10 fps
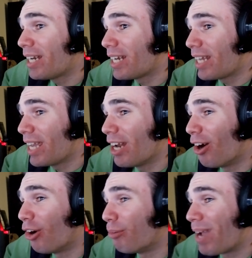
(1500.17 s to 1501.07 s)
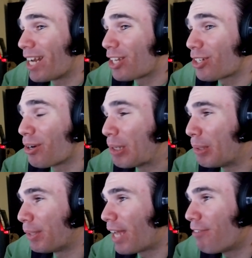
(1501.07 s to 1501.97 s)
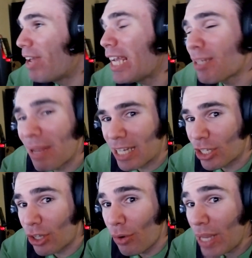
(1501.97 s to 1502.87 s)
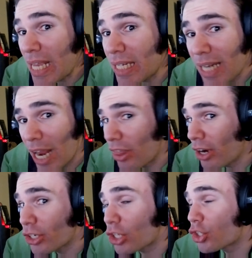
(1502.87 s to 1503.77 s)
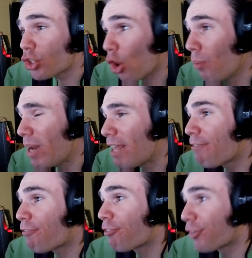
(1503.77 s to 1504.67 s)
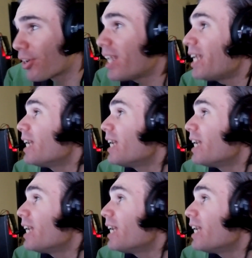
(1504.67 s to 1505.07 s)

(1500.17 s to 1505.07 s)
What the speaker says: it in, oh man, it's so cool. And Vegas makes it so easy, and there's just so many free